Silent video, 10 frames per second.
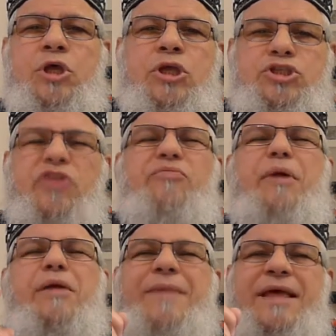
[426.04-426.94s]
just
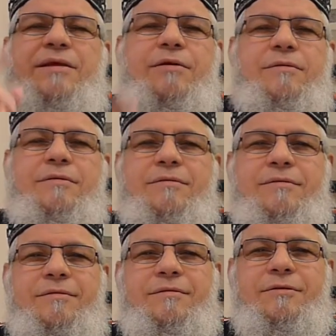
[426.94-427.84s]
by manner
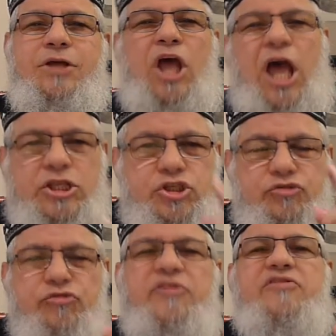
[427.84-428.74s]
and
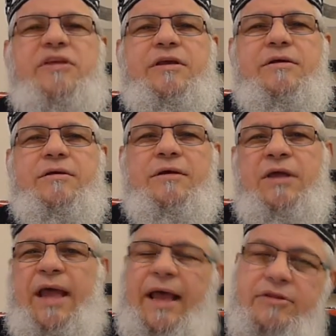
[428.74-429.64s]
generosity
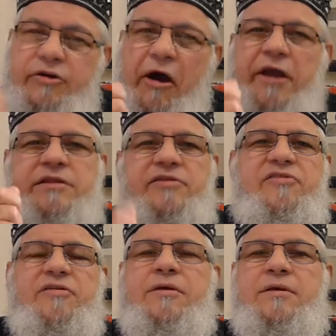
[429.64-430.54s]
and
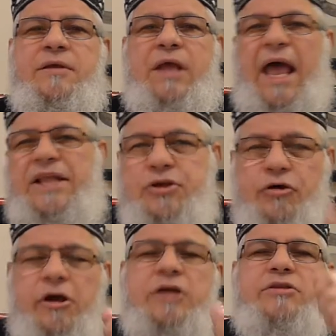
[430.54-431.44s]
kindness and
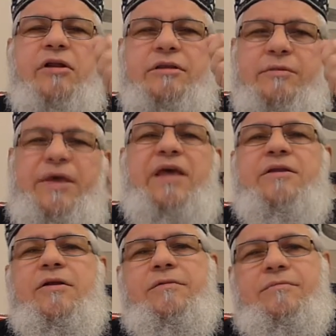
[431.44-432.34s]
character and
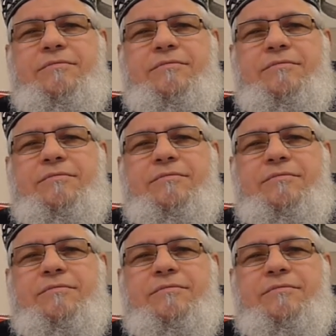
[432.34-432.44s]
manner,